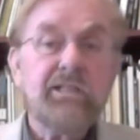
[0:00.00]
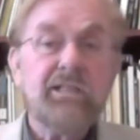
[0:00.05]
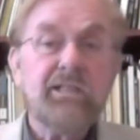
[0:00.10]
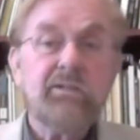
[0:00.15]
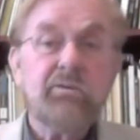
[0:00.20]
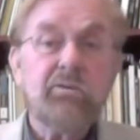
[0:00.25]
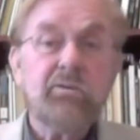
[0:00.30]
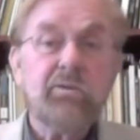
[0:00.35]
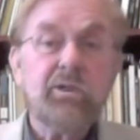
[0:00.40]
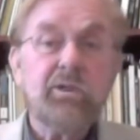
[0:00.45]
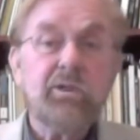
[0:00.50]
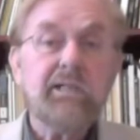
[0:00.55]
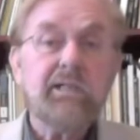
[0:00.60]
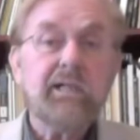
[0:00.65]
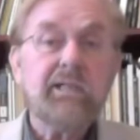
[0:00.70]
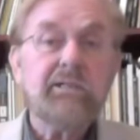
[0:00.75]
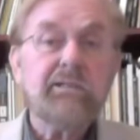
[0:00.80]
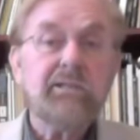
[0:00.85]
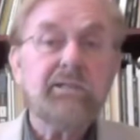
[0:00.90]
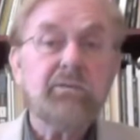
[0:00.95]
in
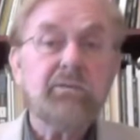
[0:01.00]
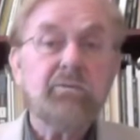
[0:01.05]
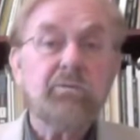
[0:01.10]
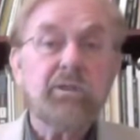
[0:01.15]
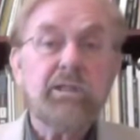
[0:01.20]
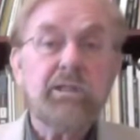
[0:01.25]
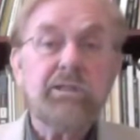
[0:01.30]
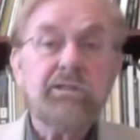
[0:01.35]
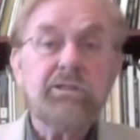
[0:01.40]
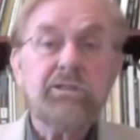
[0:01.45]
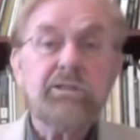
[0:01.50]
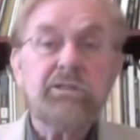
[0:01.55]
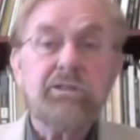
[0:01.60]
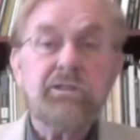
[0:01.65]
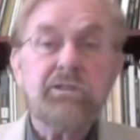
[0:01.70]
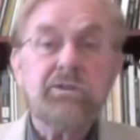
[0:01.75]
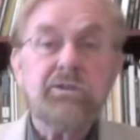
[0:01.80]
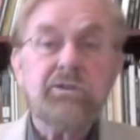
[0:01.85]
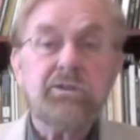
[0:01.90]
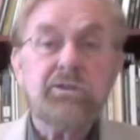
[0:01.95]
organizing religious
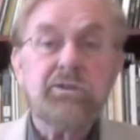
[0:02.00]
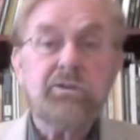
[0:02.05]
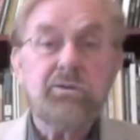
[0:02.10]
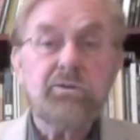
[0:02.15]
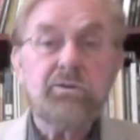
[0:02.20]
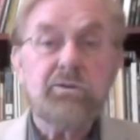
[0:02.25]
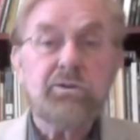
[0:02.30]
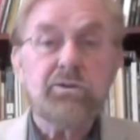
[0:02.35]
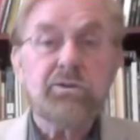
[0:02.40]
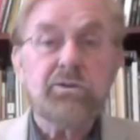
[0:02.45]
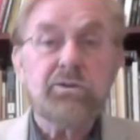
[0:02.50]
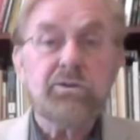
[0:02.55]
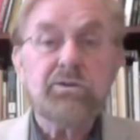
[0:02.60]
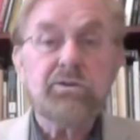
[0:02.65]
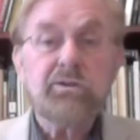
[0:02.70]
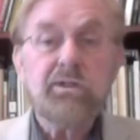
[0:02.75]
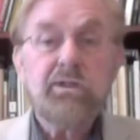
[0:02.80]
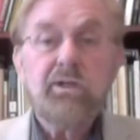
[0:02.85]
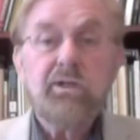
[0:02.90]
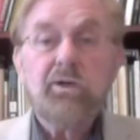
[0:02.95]
institutions
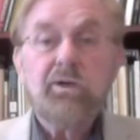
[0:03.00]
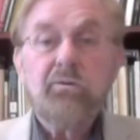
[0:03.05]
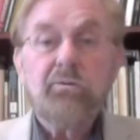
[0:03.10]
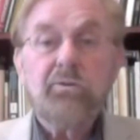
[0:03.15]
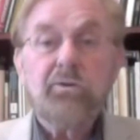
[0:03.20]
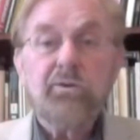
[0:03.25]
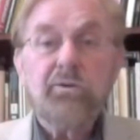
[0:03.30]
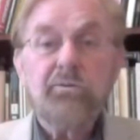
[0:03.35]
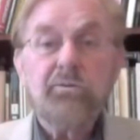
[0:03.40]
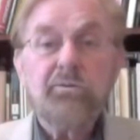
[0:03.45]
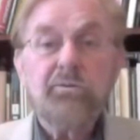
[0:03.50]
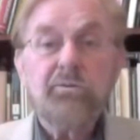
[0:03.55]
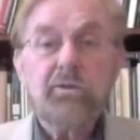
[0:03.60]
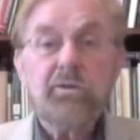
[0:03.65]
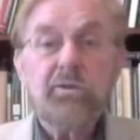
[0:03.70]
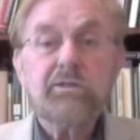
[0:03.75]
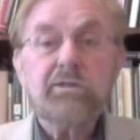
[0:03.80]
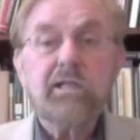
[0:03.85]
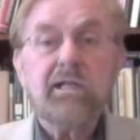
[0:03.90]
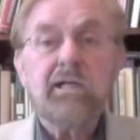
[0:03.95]
for the
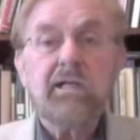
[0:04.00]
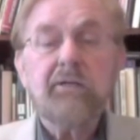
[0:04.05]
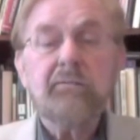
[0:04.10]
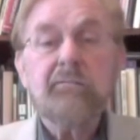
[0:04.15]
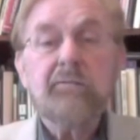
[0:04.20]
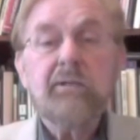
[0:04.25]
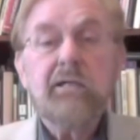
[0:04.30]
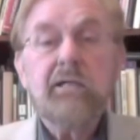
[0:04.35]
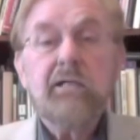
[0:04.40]
first time